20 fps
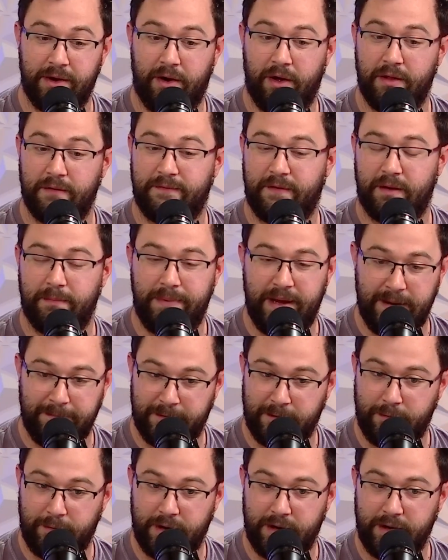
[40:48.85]
all of our
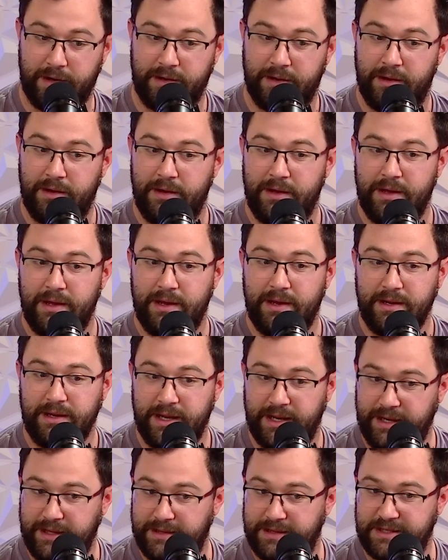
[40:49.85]
paperwork,
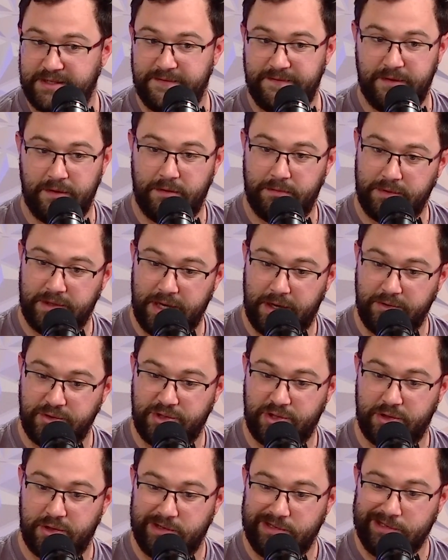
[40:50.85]
getting this film
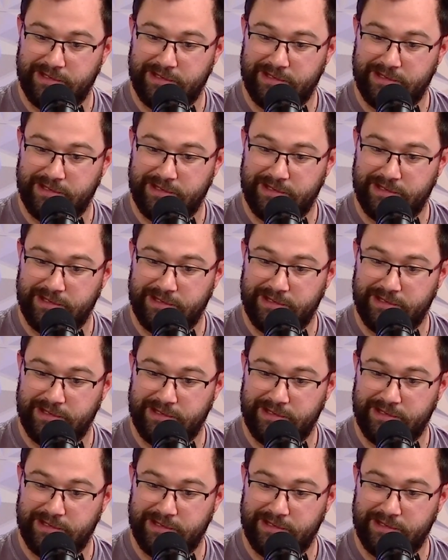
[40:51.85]
kosher,